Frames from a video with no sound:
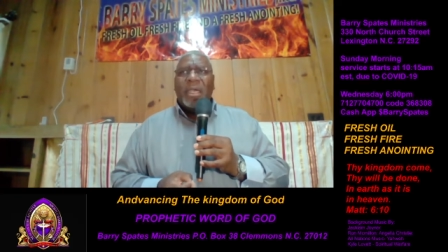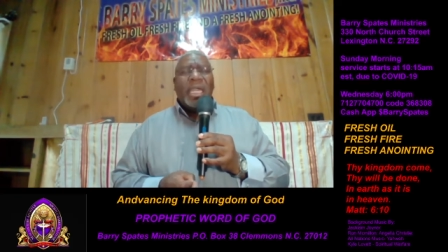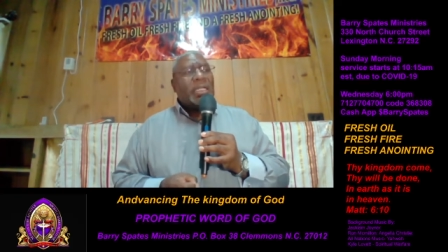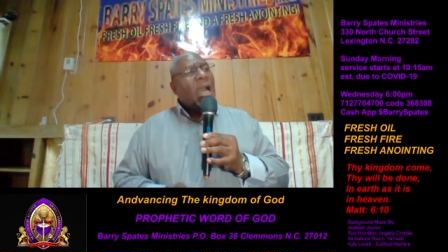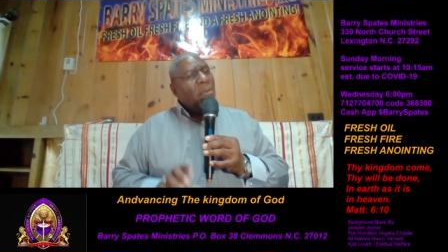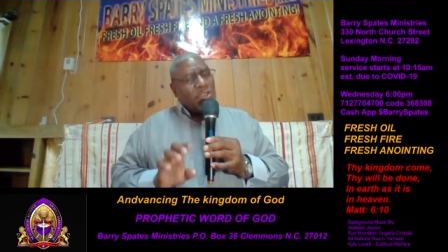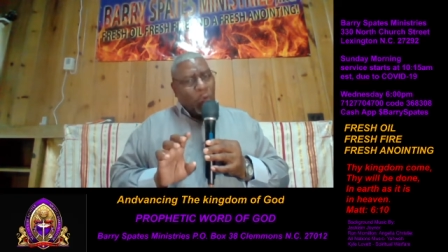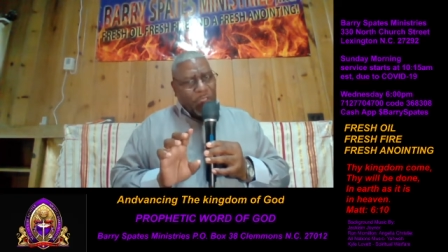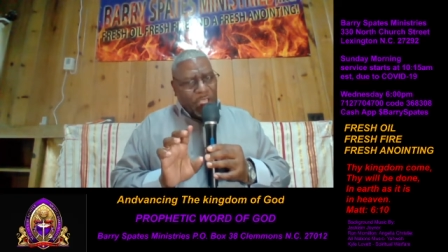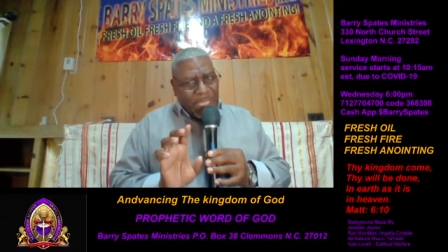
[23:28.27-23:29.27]
It comes
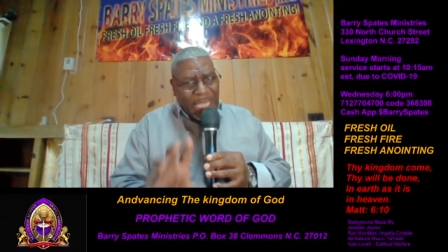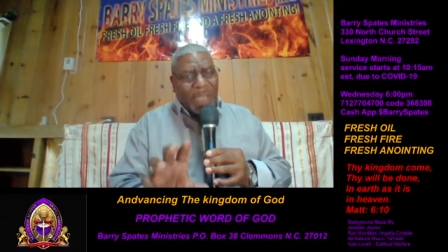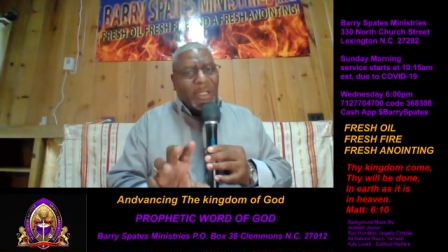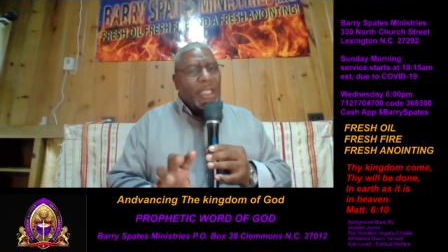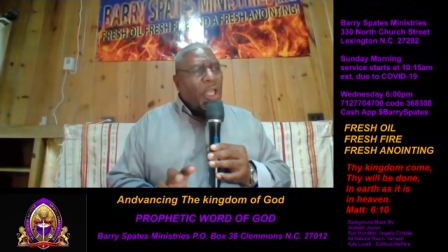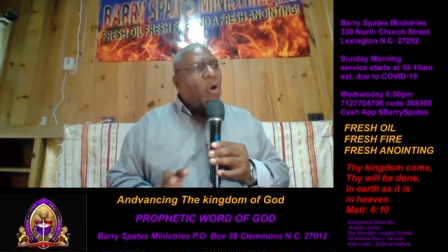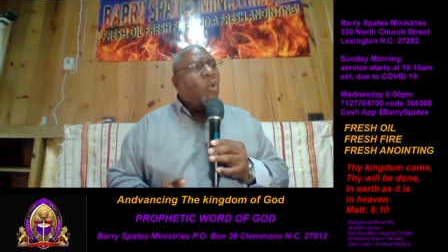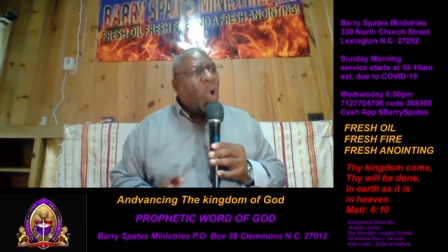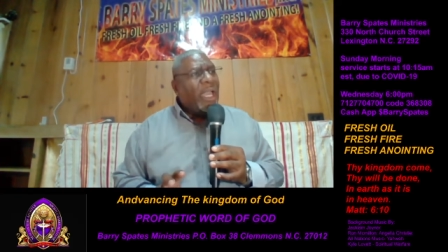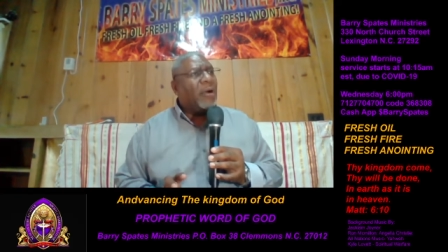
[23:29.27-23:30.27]
with yielding your
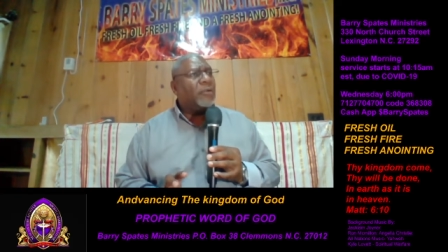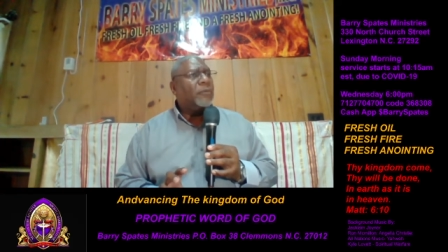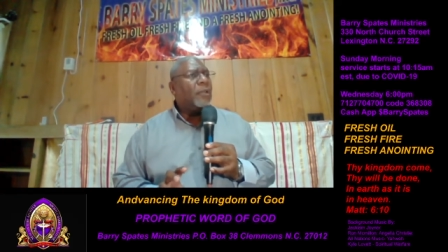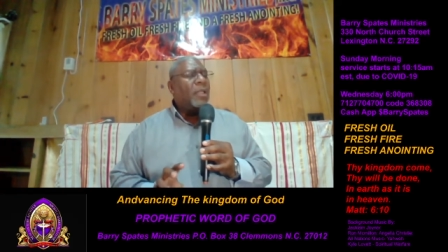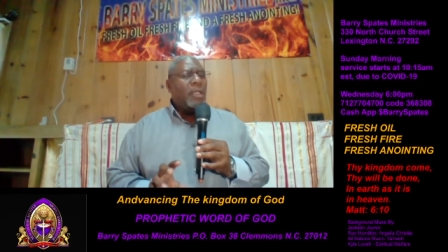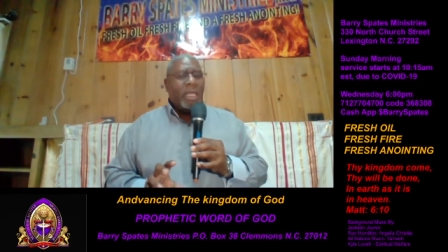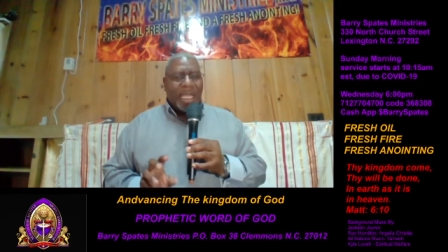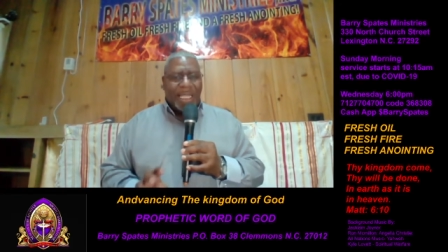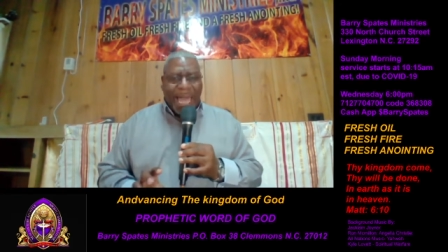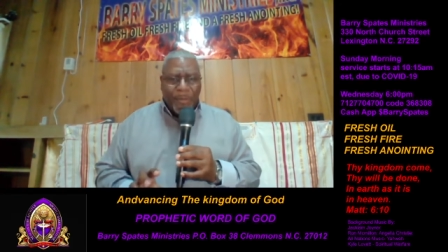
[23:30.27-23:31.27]
will
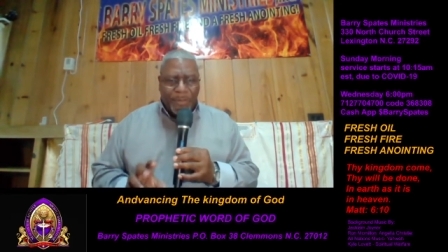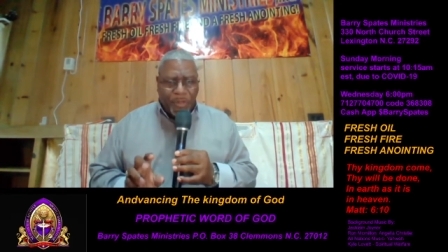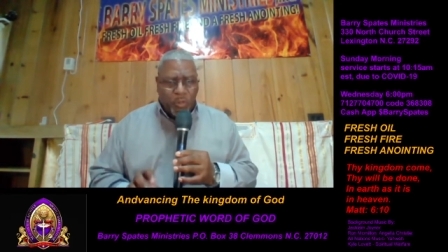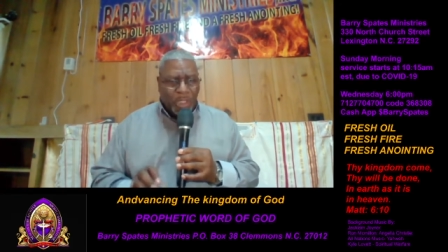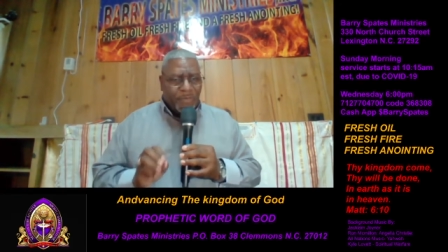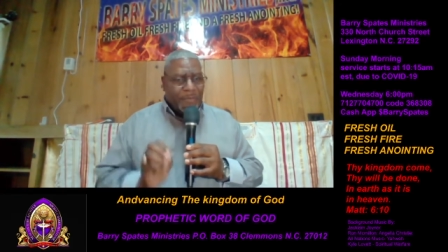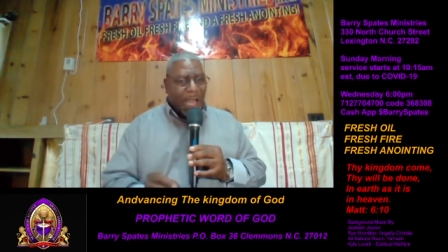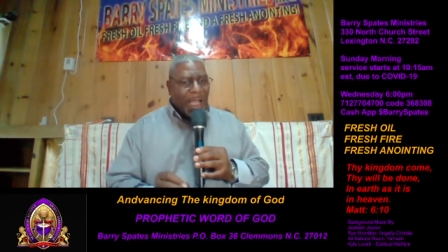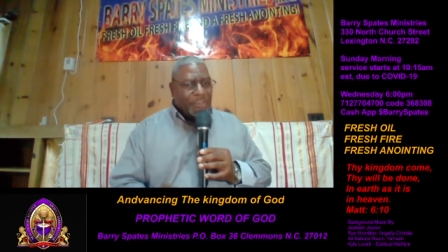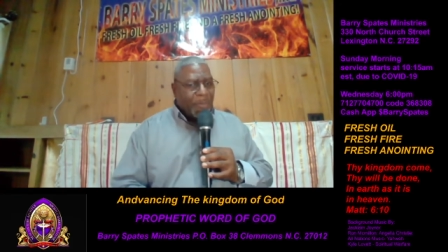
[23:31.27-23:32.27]
and allowing the will of
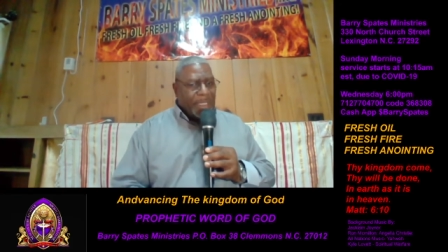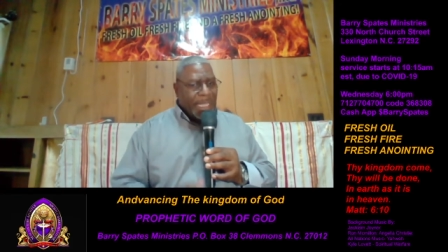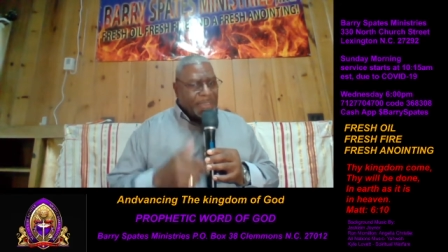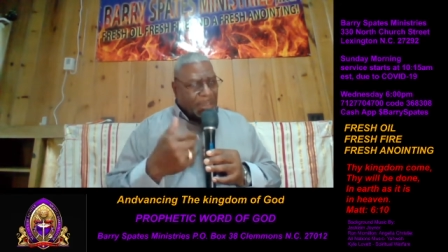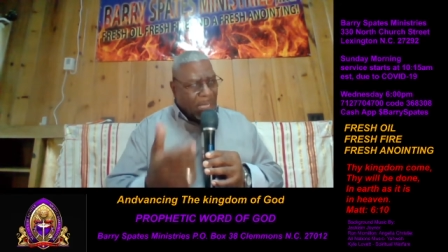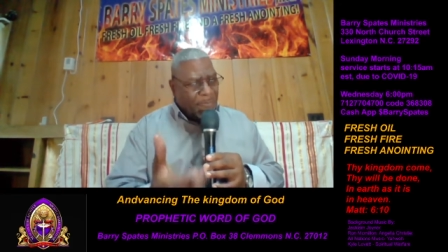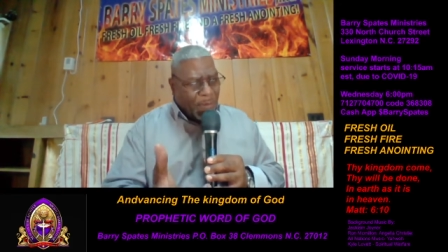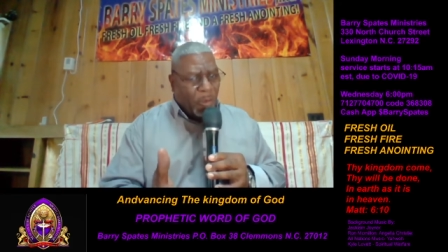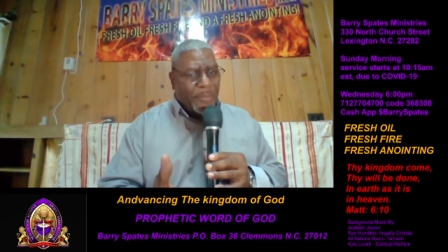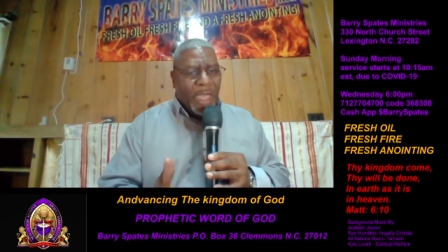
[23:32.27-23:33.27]
God to begin to come
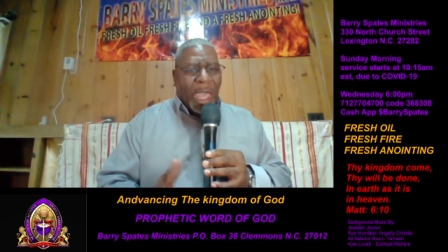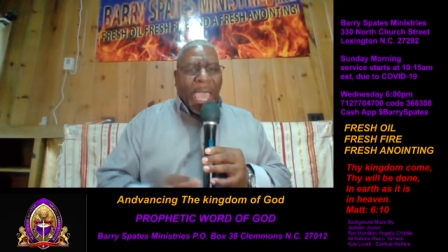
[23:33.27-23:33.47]
forth.